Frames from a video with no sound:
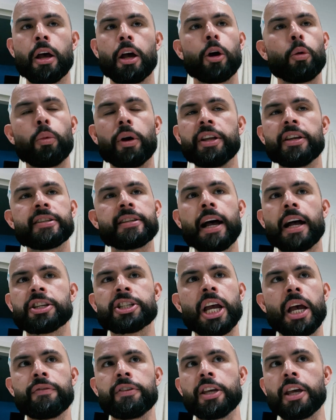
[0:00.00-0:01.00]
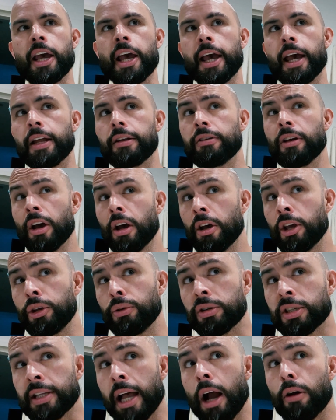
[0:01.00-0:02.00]
When you start shaving your head, you
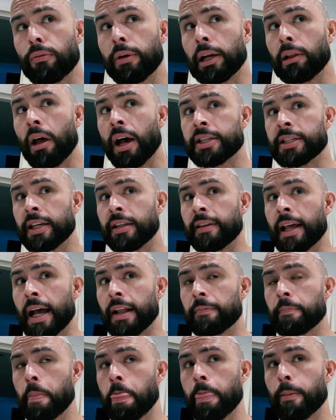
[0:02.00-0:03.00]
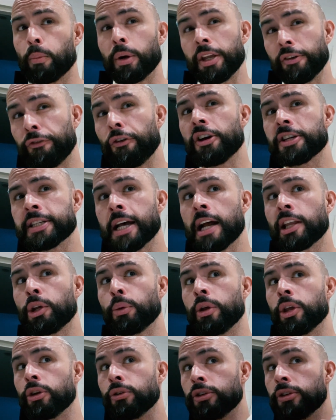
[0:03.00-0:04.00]
start realizing that when you first start
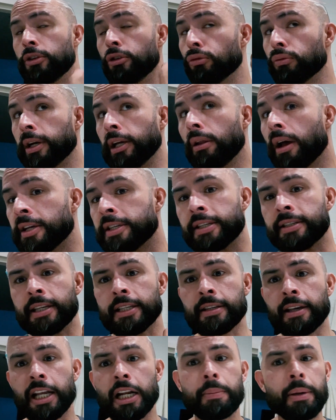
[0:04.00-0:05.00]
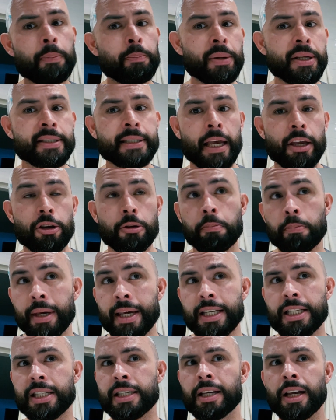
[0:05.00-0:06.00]
doing it, you realize that there's going to be bits that you
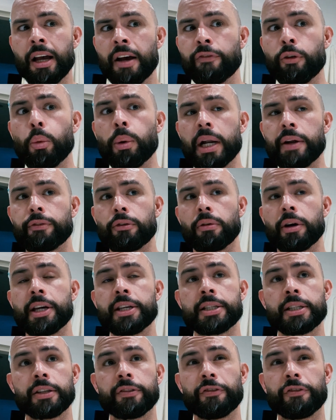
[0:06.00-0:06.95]
miss for whatever reason.